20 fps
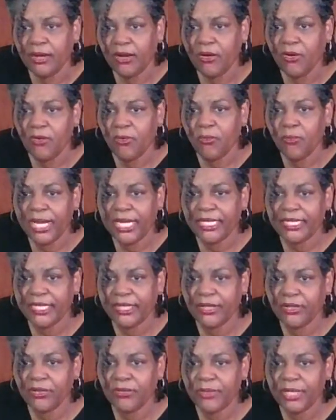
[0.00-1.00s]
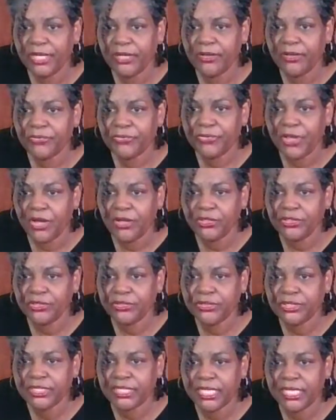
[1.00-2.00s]
Oh wait, lol. Thought
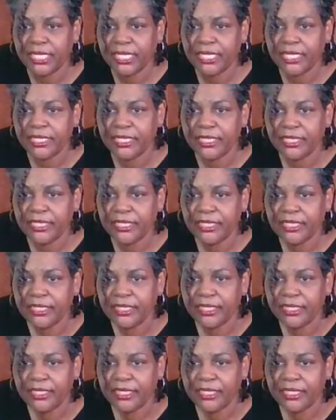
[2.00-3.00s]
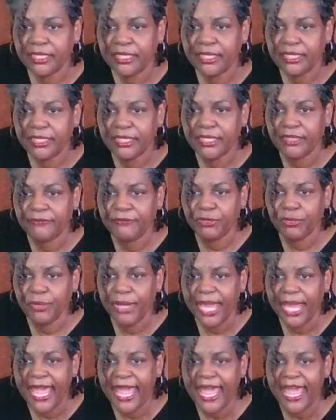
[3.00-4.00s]
you said if you
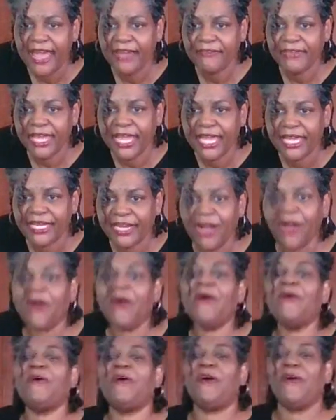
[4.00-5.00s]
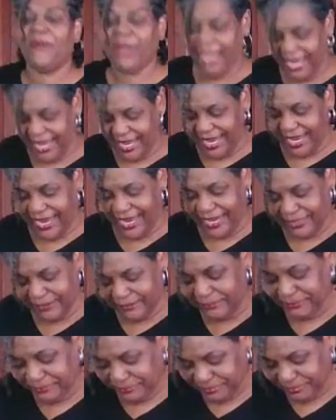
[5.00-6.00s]
have had it. Oh, okay,
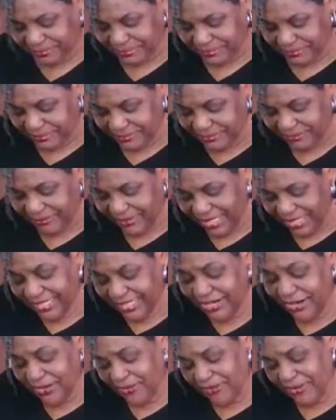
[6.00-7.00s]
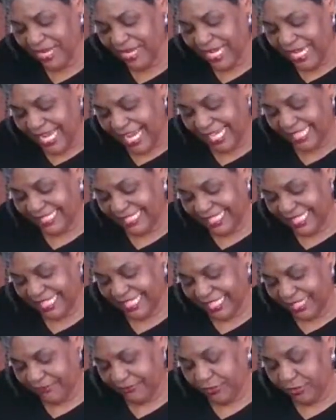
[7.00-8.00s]
and no, I said if
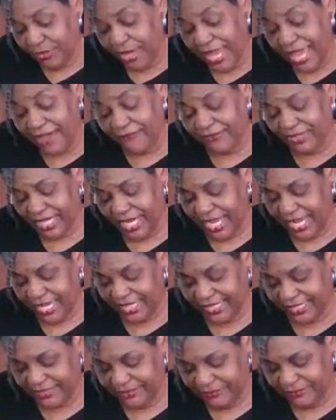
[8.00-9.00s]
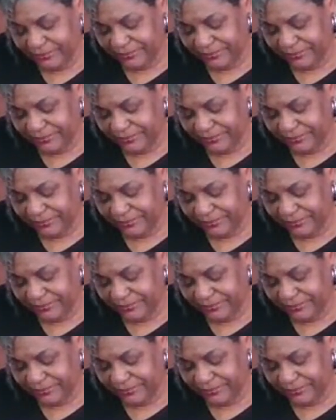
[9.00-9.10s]
you haven't had it.